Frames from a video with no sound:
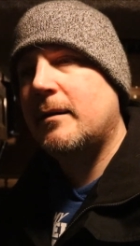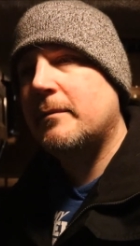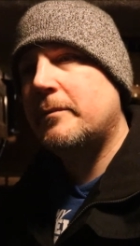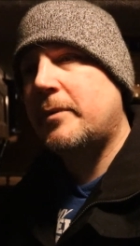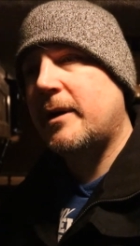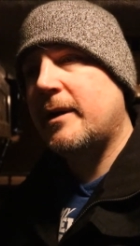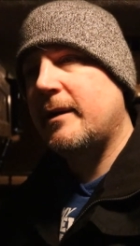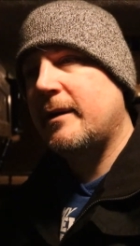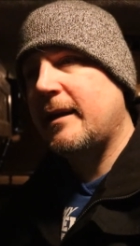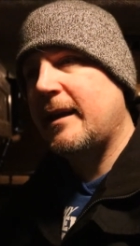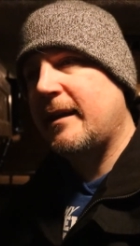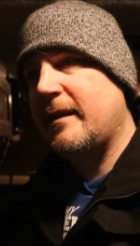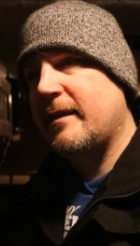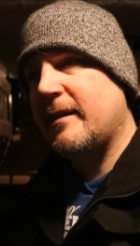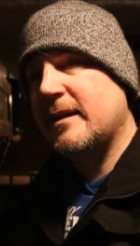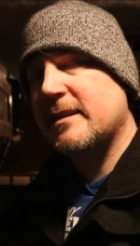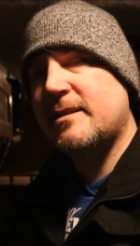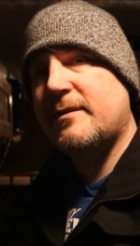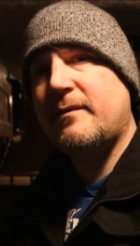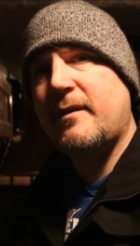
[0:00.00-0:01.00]
But in
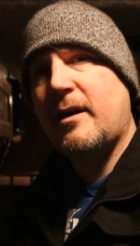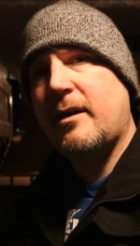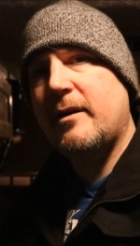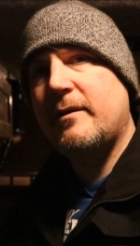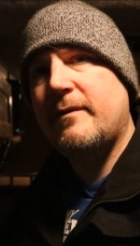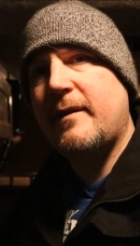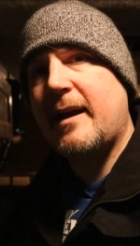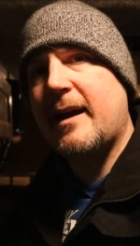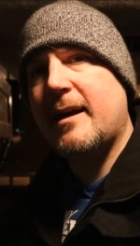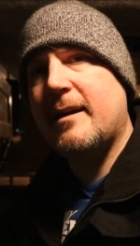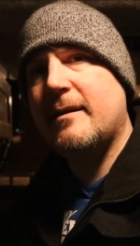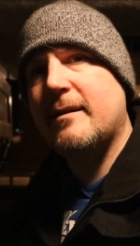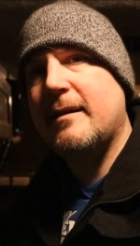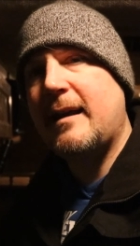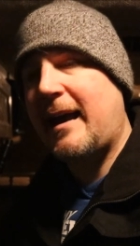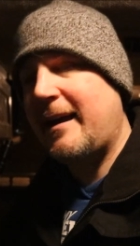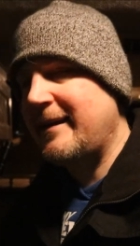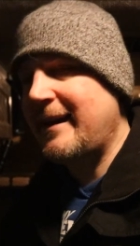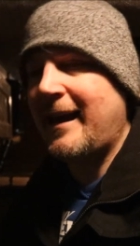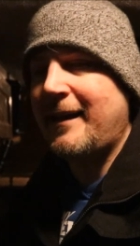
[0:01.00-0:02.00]
this very van,
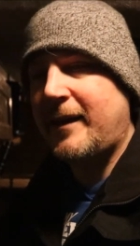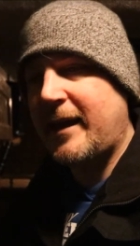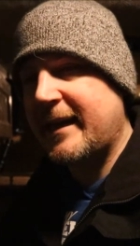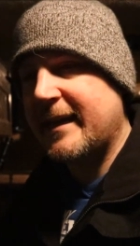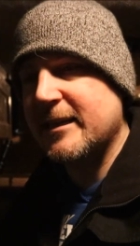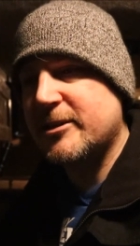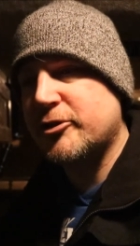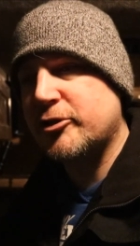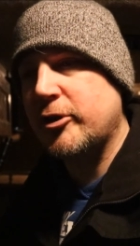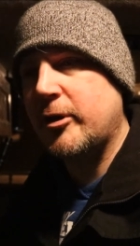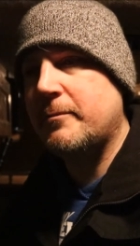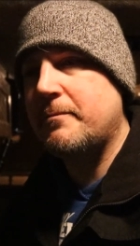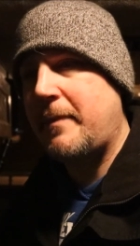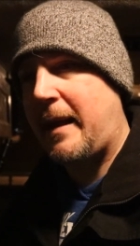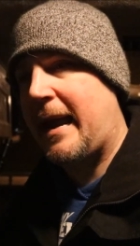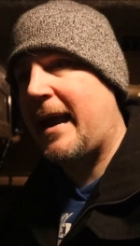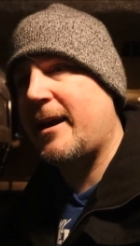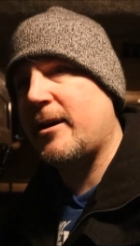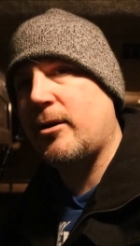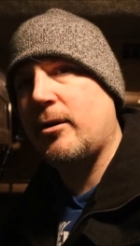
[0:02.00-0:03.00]
not like it should
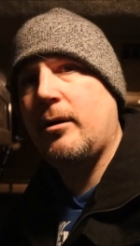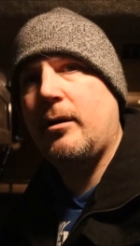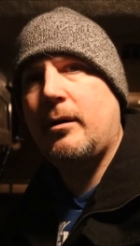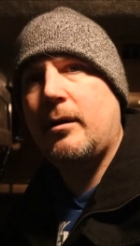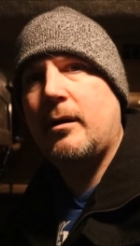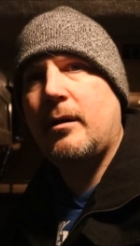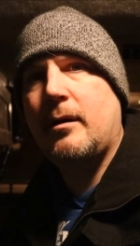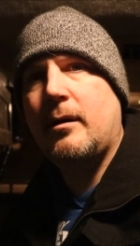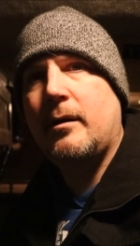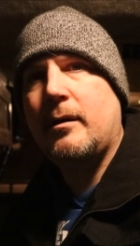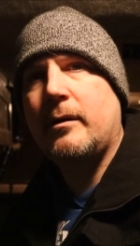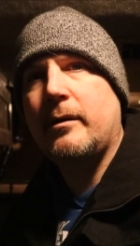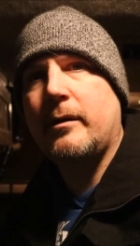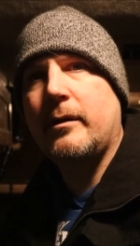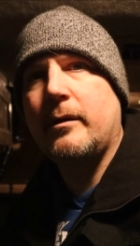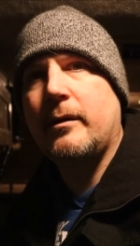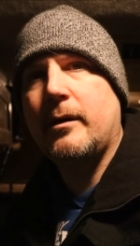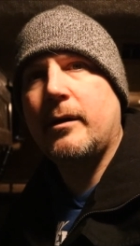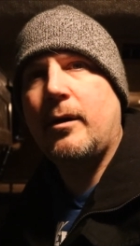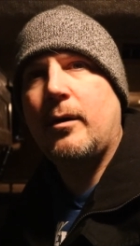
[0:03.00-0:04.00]
matter,
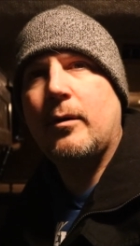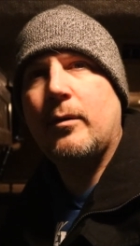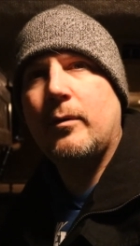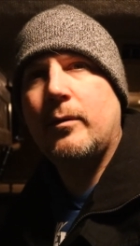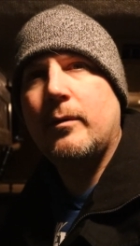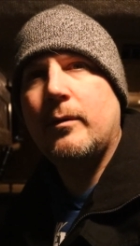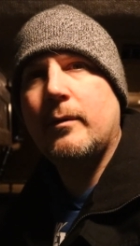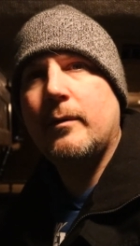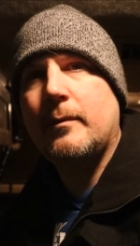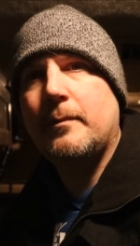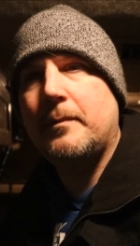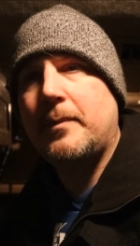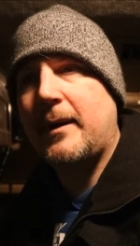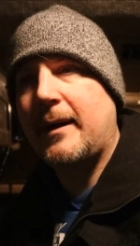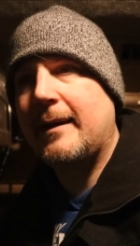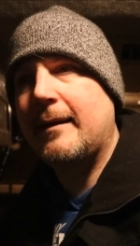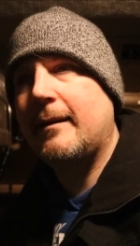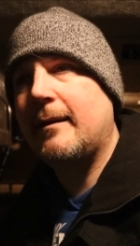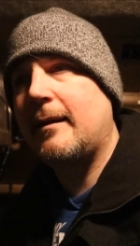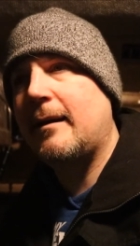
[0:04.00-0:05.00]
you know,
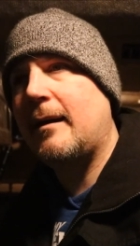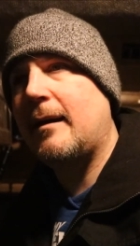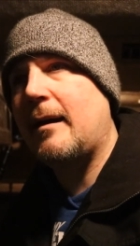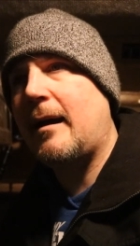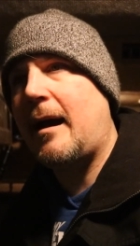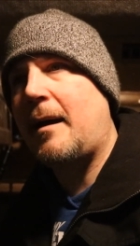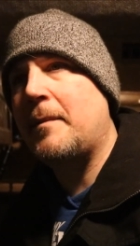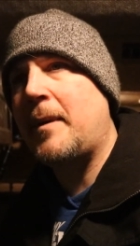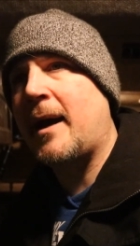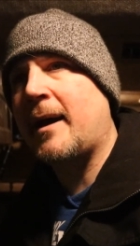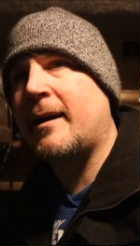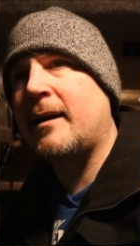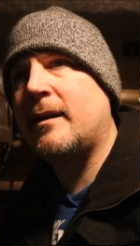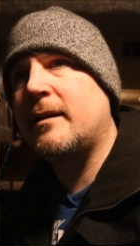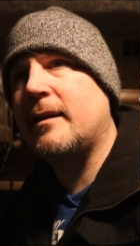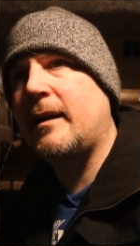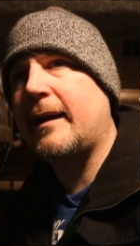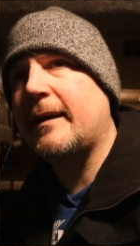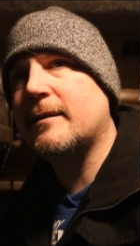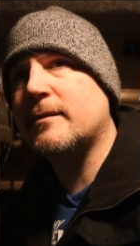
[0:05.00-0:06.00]
but I'm not going
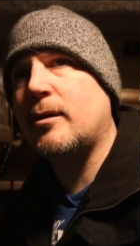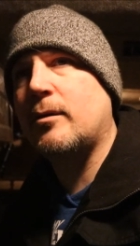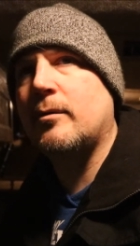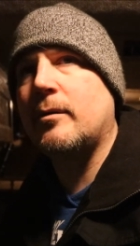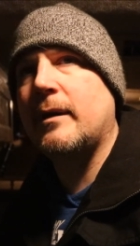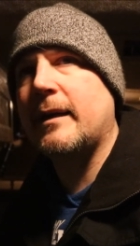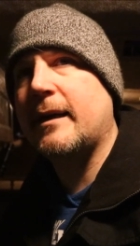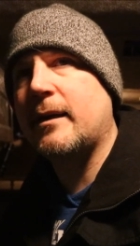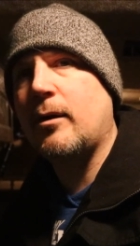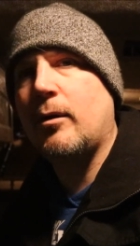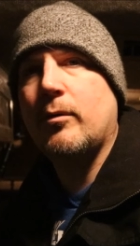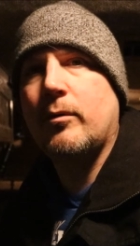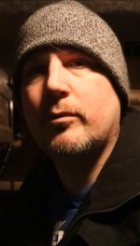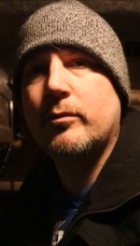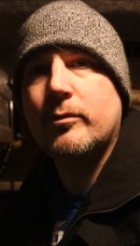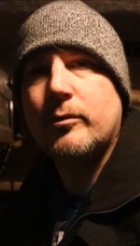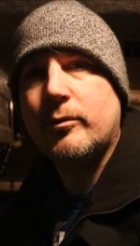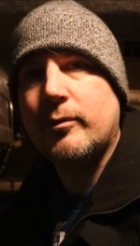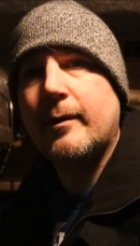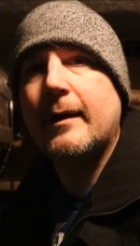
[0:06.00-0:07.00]
to like totally go
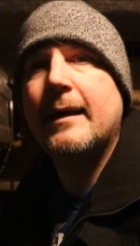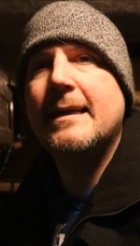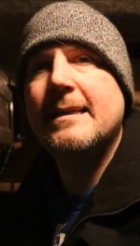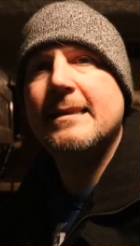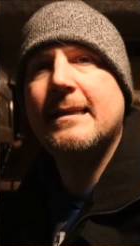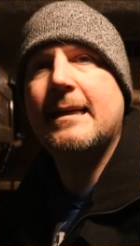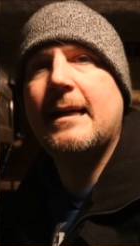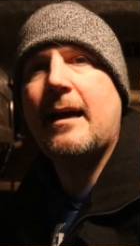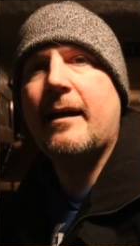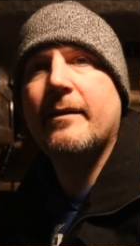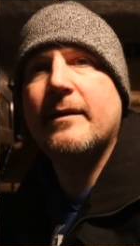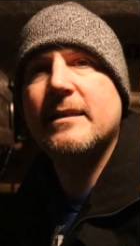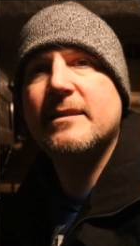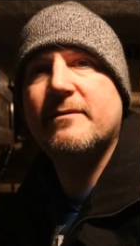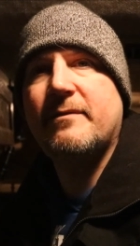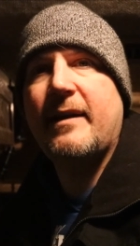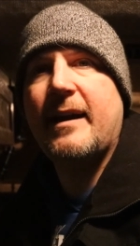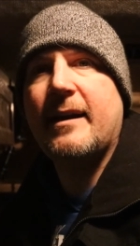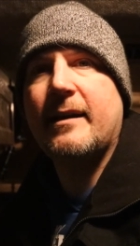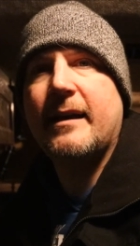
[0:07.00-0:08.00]
crazy on this
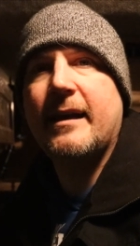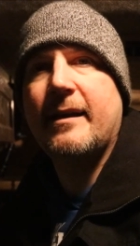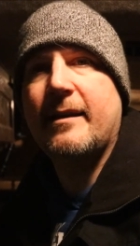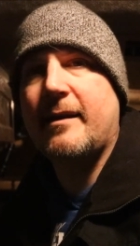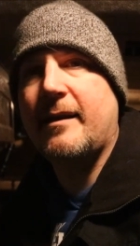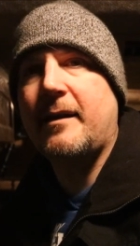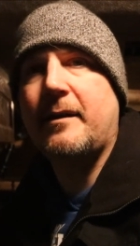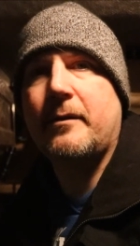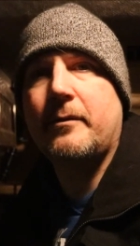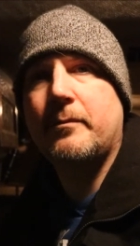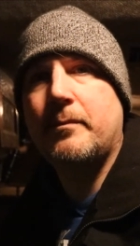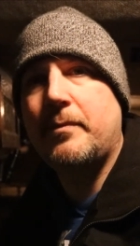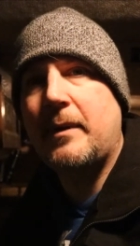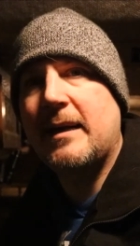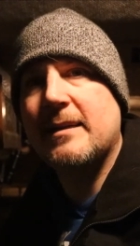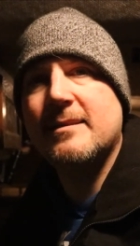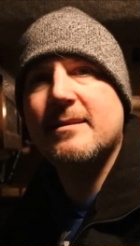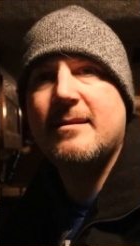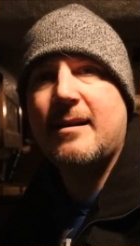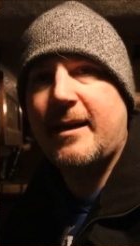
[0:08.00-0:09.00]
van getting the
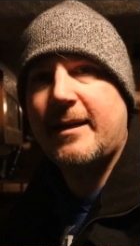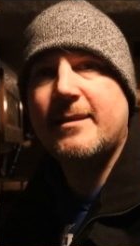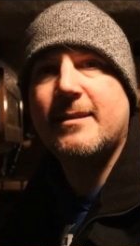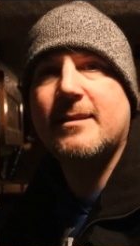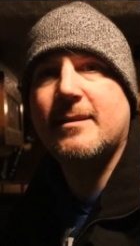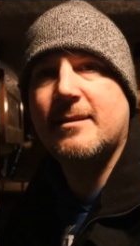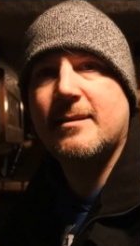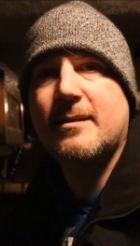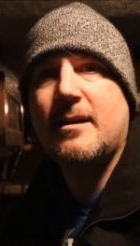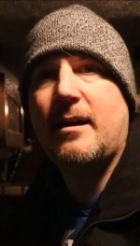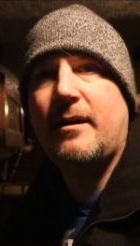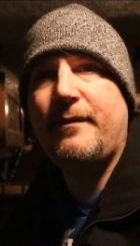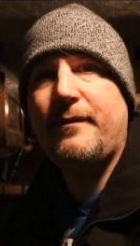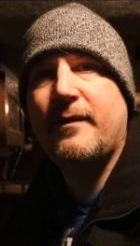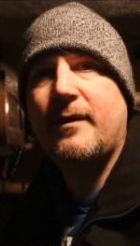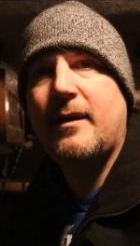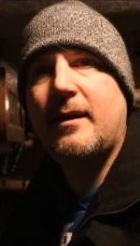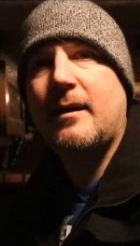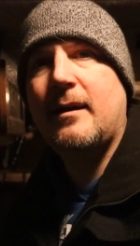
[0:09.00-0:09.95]
best, nicest stuff.